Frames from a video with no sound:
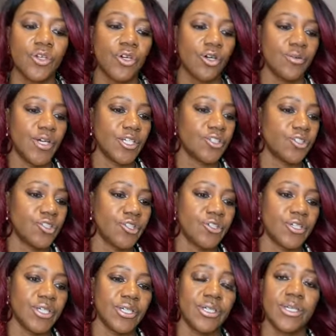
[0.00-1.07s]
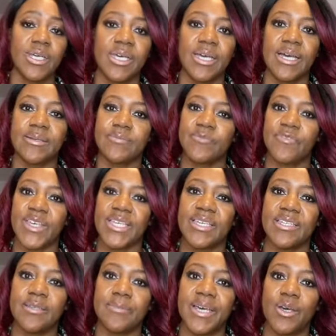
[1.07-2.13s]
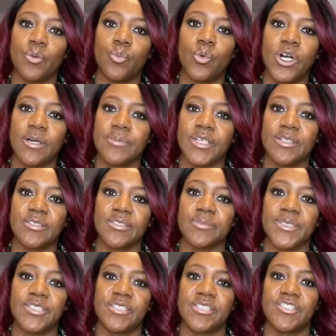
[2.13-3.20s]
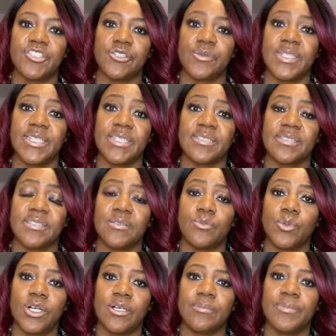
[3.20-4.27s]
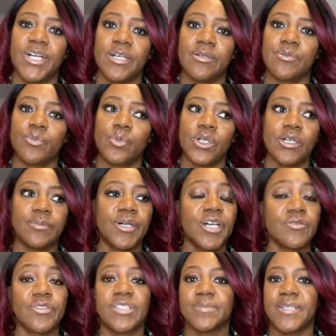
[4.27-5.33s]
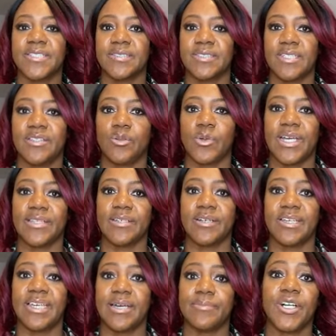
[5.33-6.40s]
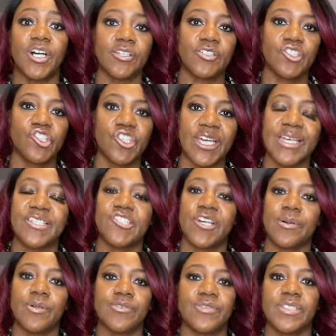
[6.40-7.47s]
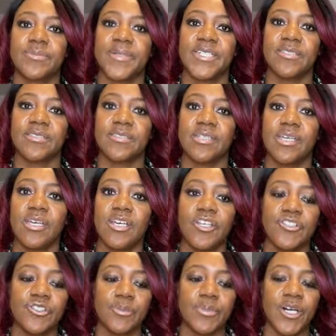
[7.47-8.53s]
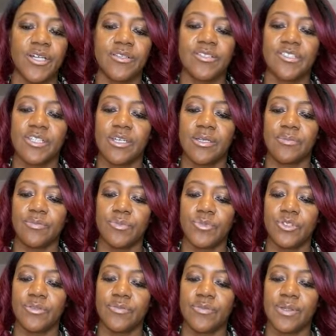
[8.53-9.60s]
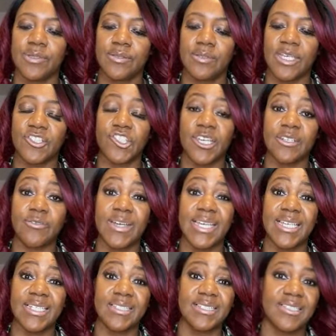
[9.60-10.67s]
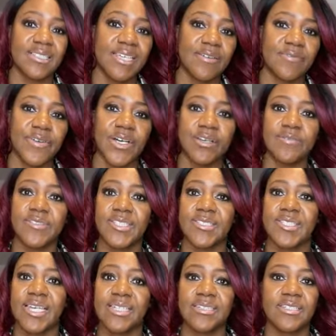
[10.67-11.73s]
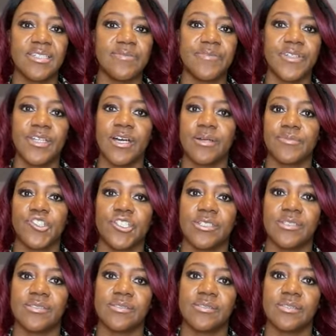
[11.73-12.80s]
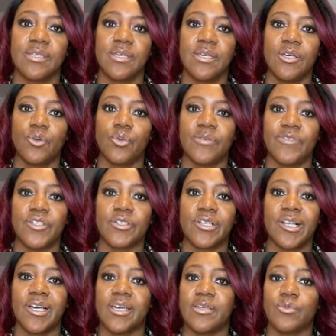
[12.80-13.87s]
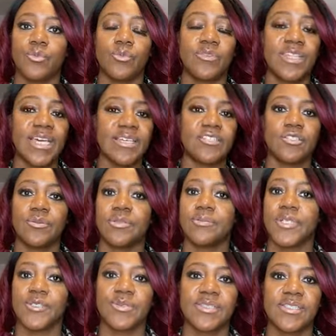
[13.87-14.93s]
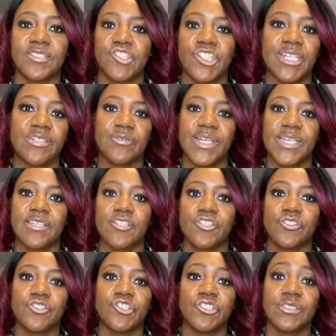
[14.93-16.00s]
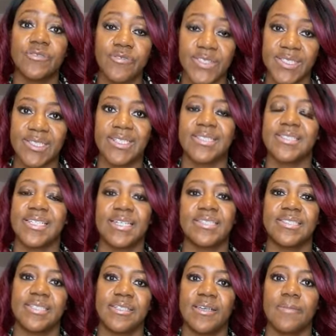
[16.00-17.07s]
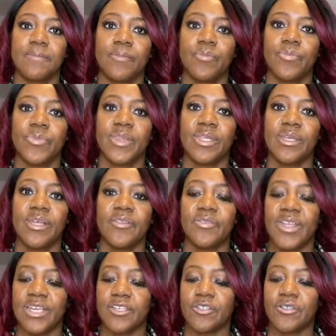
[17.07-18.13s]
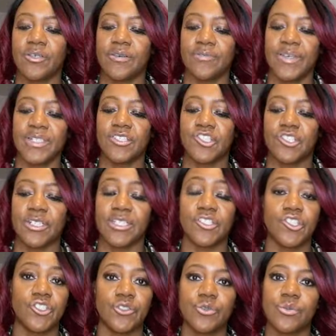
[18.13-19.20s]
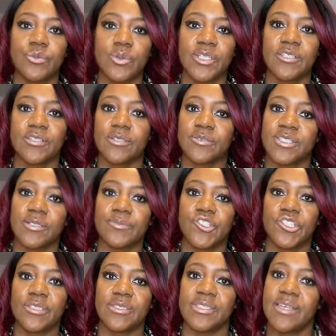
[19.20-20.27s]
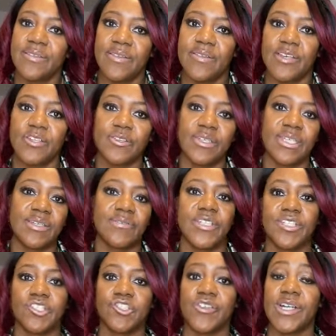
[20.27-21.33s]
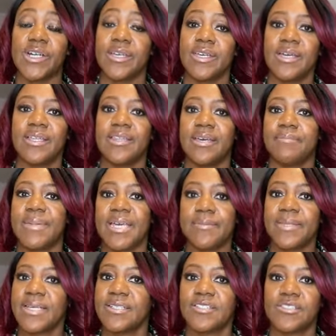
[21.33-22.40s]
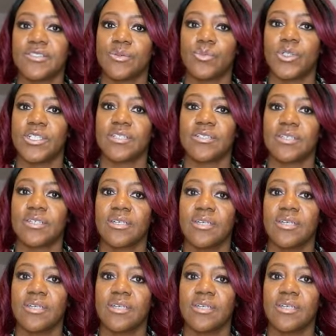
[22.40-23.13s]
Or I could look at thinking about why my husband is doing this, and what am I, why am I responding in the way that I am? I could change how I respond. So by the time you've generated five to ten different options with your client, they're doing most of the generating, you're just facilitating it. They're going to eventually choose one of those options, and then they're going to give it a try, and then maybe that doesn't work.